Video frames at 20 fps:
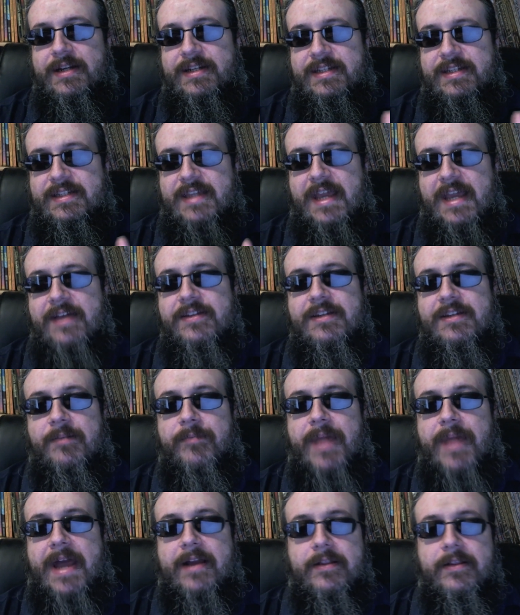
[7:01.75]
kind of scales
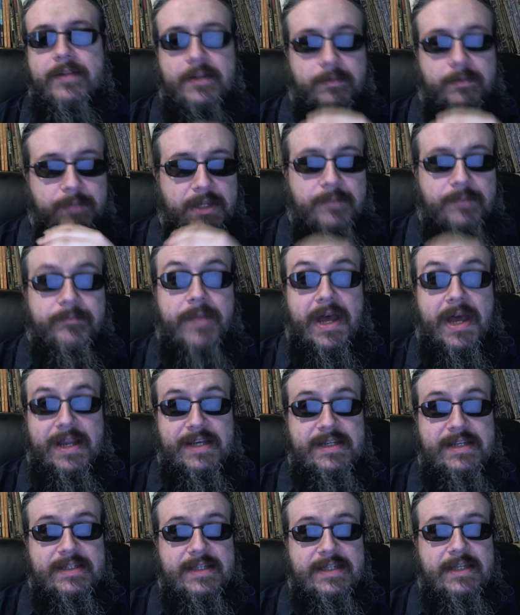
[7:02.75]
it back a little bit
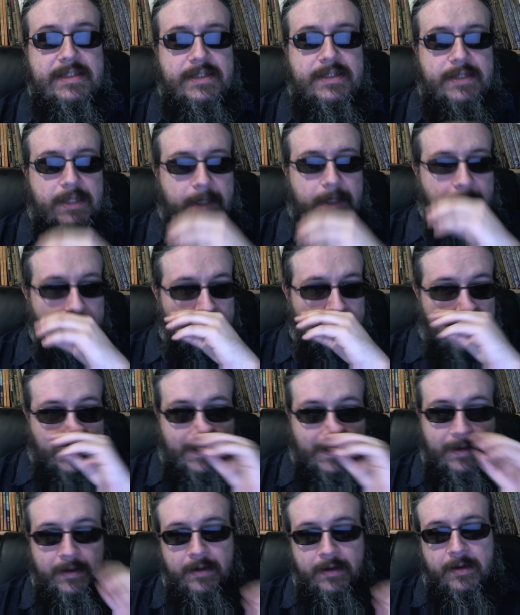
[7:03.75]
by necessity.
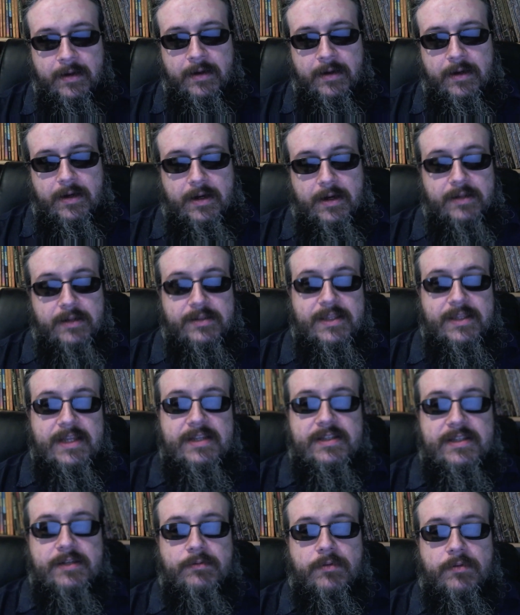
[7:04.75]

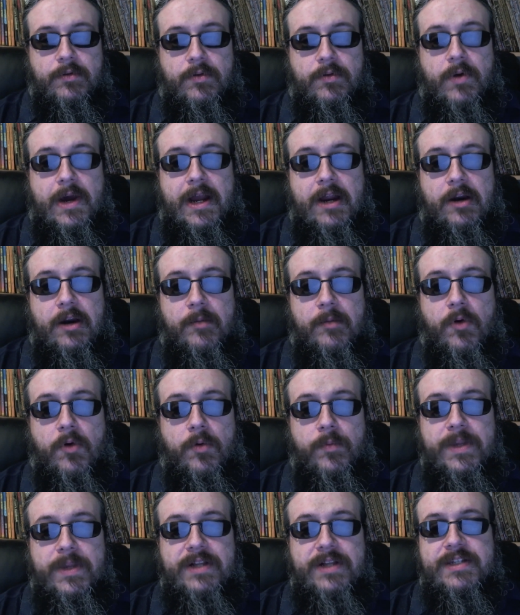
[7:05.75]
Things that require
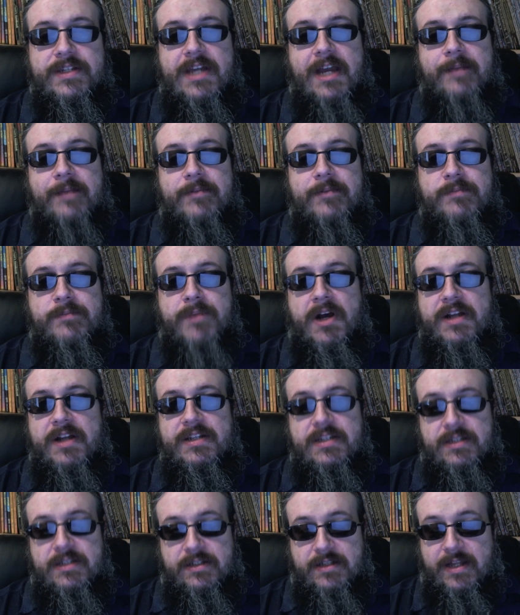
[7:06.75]
more real-time
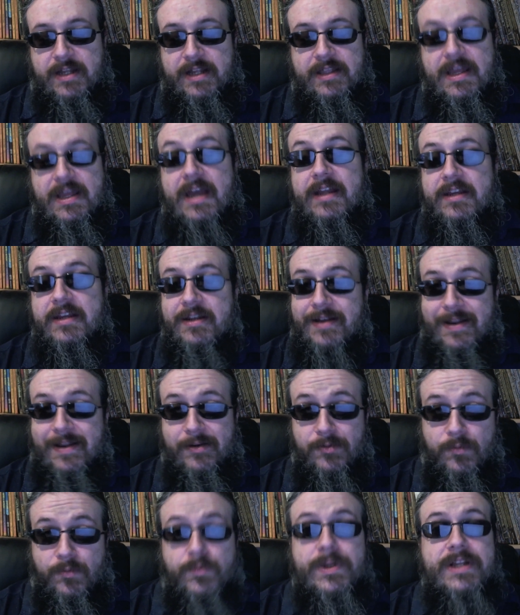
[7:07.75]
responses like that can
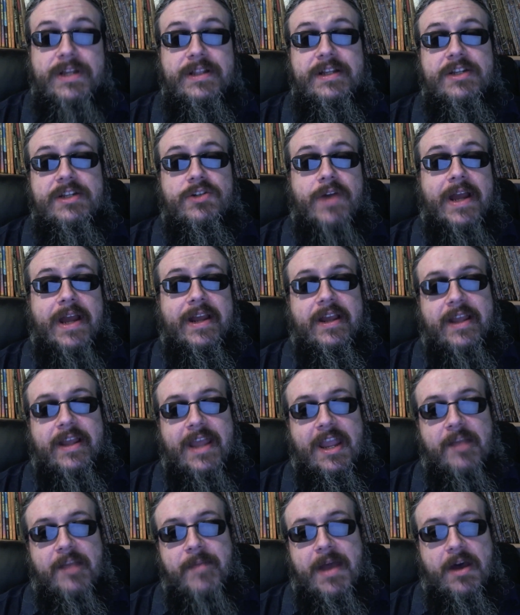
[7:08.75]
really drag a
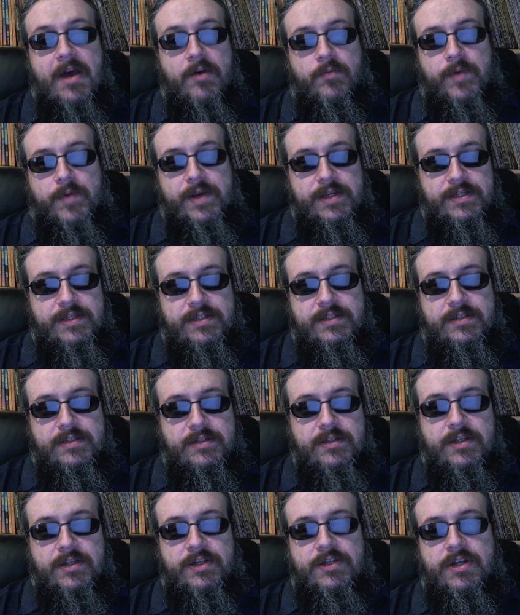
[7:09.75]
game out when
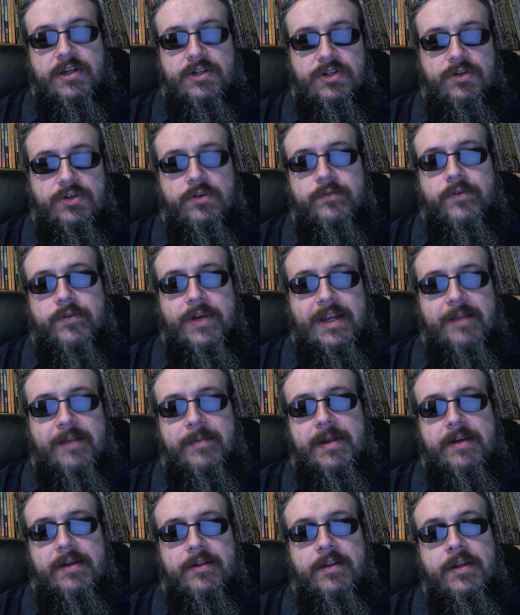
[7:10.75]
it's conducted over
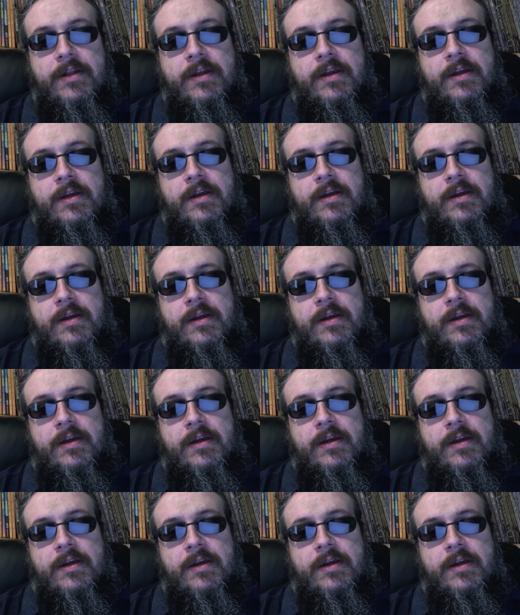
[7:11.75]
email.